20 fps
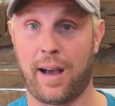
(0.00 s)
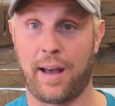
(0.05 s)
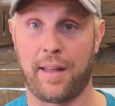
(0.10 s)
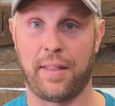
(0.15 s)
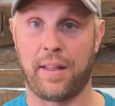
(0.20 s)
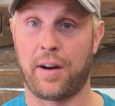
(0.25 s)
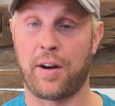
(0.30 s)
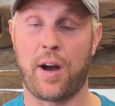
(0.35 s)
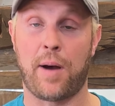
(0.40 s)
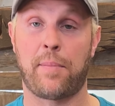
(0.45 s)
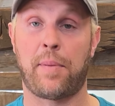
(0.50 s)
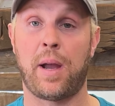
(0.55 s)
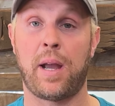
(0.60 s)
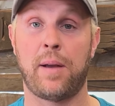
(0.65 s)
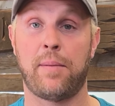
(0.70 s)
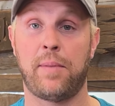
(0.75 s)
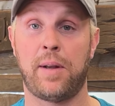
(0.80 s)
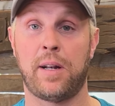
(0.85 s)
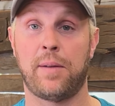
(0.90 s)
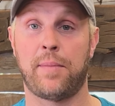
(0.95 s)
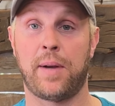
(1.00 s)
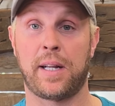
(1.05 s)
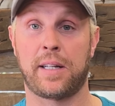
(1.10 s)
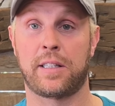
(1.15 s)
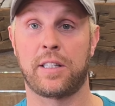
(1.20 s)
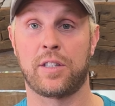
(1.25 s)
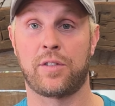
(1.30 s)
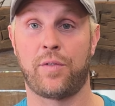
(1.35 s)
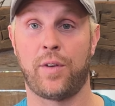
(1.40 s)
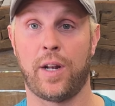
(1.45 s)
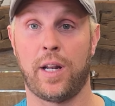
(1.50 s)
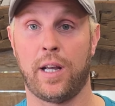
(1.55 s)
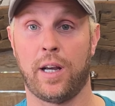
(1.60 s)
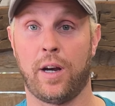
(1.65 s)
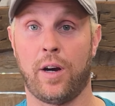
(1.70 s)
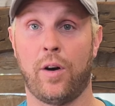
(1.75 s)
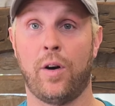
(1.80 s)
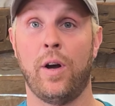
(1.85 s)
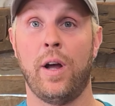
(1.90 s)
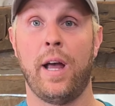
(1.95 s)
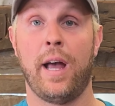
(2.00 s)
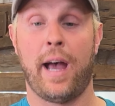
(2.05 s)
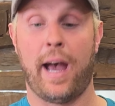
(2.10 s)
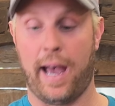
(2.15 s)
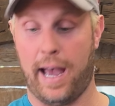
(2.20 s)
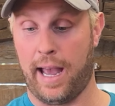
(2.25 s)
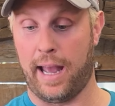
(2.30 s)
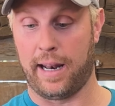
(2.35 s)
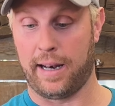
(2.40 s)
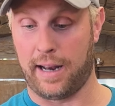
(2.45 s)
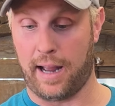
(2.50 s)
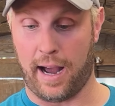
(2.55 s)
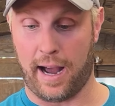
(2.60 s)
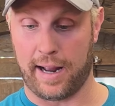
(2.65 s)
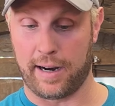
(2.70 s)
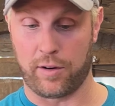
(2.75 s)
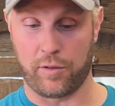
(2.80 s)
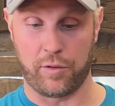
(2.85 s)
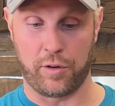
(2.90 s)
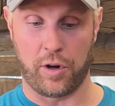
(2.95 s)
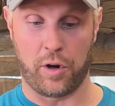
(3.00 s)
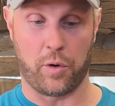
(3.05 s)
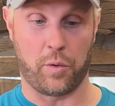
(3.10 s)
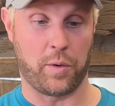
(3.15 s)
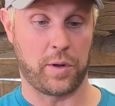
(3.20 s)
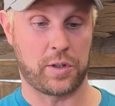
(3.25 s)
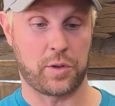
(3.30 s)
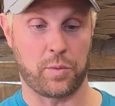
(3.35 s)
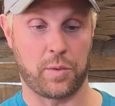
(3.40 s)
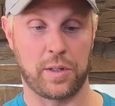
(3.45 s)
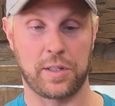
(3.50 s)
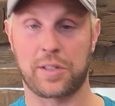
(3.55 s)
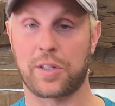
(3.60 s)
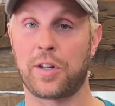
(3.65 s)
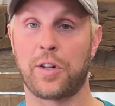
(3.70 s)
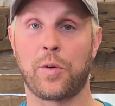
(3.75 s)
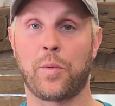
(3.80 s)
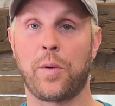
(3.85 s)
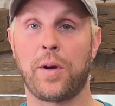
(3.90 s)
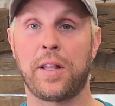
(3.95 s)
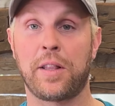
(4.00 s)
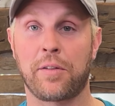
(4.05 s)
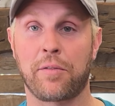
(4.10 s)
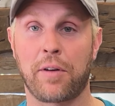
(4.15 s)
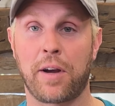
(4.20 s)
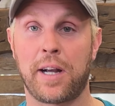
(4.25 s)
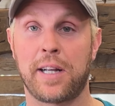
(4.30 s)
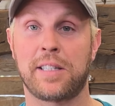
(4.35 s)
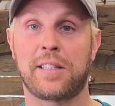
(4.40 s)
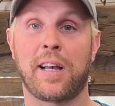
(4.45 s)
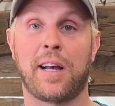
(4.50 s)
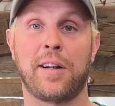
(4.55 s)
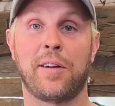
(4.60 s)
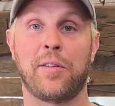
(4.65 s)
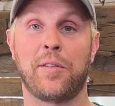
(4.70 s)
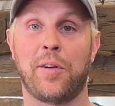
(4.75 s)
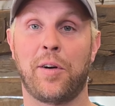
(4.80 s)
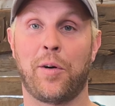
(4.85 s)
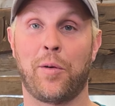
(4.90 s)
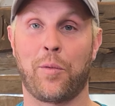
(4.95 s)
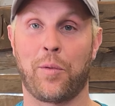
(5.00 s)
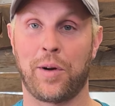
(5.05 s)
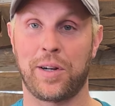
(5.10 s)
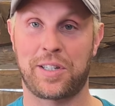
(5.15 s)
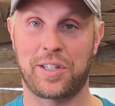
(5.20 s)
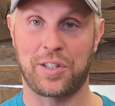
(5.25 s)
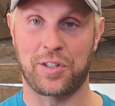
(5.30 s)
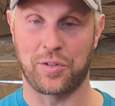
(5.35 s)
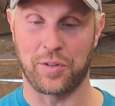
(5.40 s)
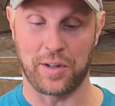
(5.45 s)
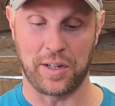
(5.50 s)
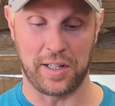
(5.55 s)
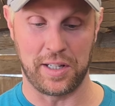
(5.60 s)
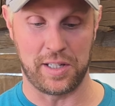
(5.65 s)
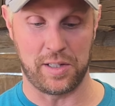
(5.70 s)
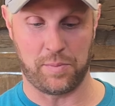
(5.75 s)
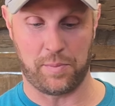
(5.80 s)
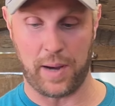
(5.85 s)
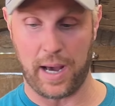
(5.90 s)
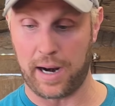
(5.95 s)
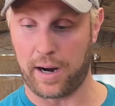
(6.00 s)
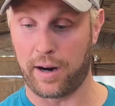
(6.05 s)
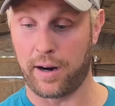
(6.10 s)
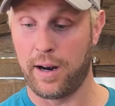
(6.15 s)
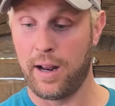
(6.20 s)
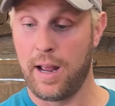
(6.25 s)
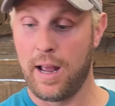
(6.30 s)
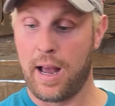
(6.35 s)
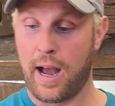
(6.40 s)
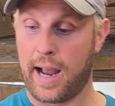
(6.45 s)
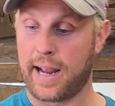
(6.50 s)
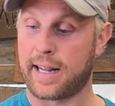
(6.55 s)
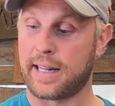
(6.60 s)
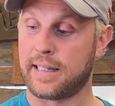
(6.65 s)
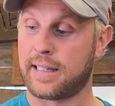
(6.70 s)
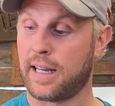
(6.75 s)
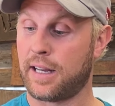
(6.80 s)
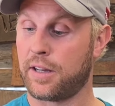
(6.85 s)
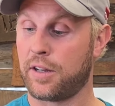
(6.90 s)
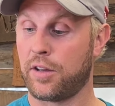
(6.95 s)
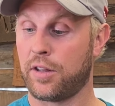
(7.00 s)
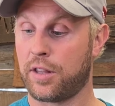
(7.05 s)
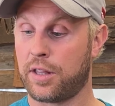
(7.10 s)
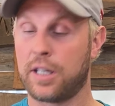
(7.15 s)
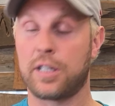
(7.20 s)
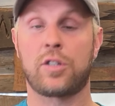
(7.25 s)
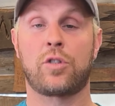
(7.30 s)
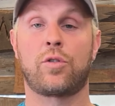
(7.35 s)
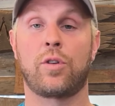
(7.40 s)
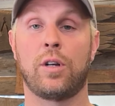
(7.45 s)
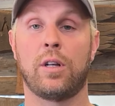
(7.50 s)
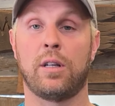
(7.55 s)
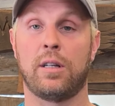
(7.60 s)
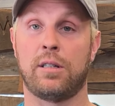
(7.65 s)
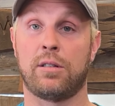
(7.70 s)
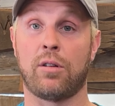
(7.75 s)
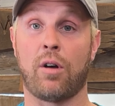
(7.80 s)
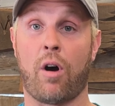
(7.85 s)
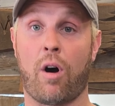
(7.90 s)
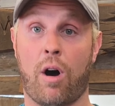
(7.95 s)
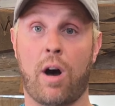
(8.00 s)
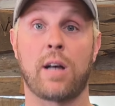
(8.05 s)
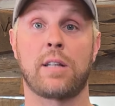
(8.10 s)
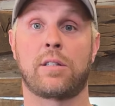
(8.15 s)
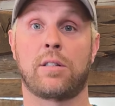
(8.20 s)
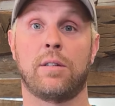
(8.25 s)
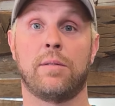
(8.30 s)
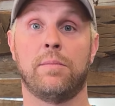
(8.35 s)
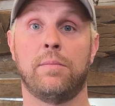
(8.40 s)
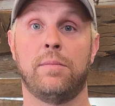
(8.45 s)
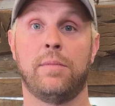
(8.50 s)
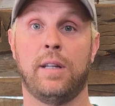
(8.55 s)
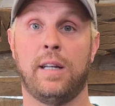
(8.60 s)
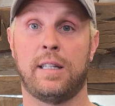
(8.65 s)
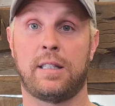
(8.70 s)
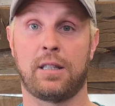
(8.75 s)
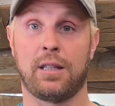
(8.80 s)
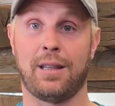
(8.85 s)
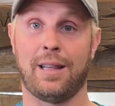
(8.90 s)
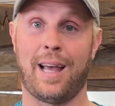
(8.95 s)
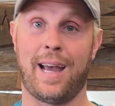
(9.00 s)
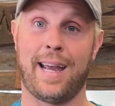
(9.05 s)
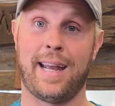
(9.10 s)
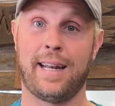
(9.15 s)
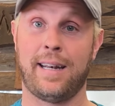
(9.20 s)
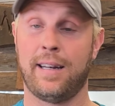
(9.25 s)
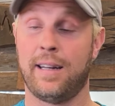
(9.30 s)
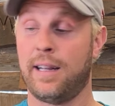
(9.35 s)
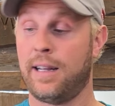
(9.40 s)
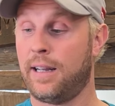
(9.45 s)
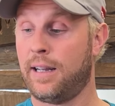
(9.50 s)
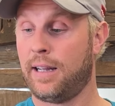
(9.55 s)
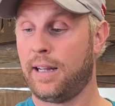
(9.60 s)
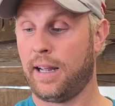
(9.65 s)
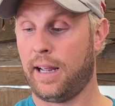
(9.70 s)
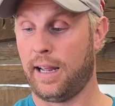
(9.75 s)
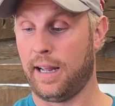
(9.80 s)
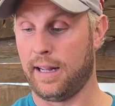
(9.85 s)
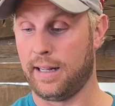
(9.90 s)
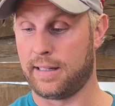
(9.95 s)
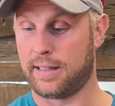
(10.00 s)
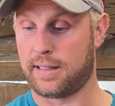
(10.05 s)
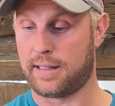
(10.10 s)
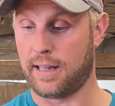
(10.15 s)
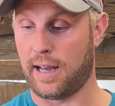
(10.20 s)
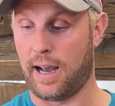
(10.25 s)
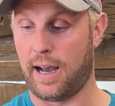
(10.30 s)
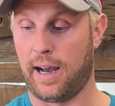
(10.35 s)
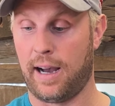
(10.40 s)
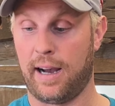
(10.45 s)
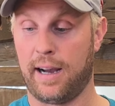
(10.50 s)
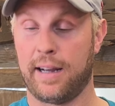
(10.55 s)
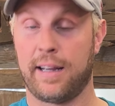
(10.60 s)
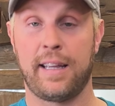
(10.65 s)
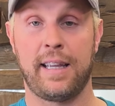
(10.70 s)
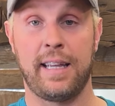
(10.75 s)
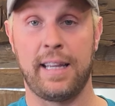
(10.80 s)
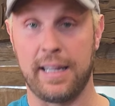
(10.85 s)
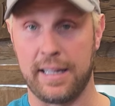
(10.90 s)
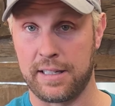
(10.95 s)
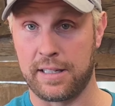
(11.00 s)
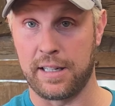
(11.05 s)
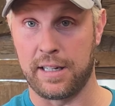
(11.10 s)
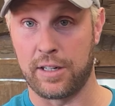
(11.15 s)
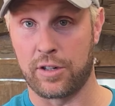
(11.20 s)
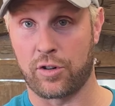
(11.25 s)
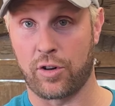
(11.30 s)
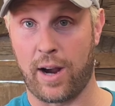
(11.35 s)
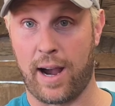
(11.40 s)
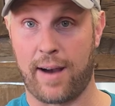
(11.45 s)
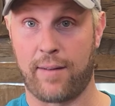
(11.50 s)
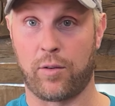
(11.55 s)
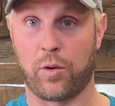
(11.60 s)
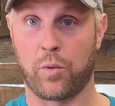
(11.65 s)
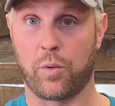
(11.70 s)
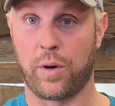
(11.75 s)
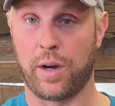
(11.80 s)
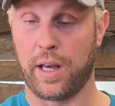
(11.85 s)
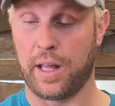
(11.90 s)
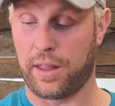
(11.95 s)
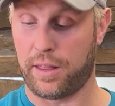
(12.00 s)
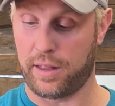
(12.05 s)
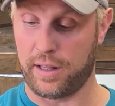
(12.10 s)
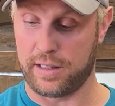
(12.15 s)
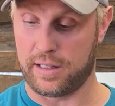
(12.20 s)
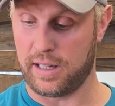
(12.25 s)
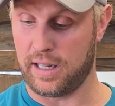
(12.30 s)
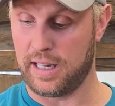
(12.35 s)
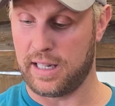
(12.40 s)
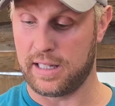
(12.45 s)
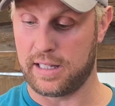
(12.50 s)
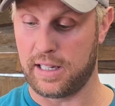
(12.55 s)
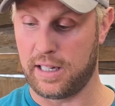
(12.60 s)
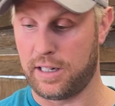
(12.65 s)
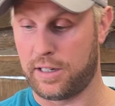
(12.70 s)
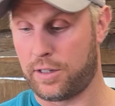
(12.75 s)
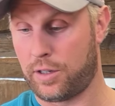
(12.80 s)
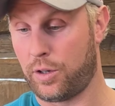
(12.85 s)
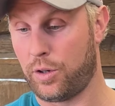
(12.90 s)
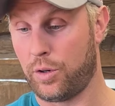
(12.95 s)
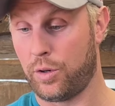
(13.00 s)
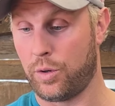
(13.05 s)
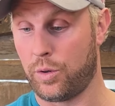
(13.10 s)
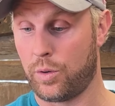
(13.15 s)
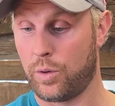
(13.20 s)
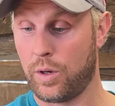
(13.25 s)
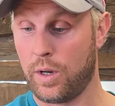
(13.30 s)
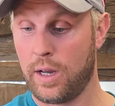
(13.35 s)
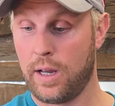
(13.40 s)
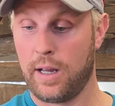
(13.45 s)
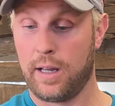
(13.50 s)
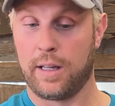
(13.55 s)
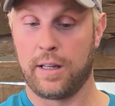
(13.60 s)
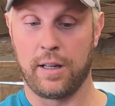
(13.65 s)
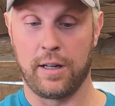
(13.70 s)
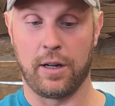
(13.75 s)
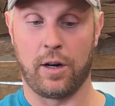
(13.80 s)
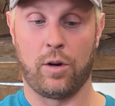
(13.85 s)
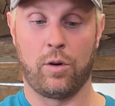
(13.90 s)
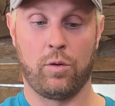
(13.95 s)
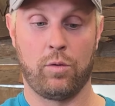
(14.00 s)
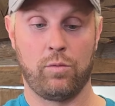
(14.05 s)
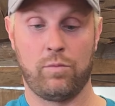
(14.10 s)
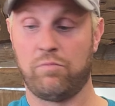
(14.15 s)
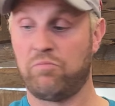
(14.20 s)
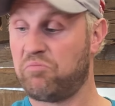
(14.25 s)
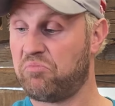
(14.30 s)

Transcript: they're not paying me to make this video and I don't know which one's going to win the race. I don't know which drill is better. I can tell you this drill is awesome. It's light. It's uh, easy to travel with. It's easy to, you know,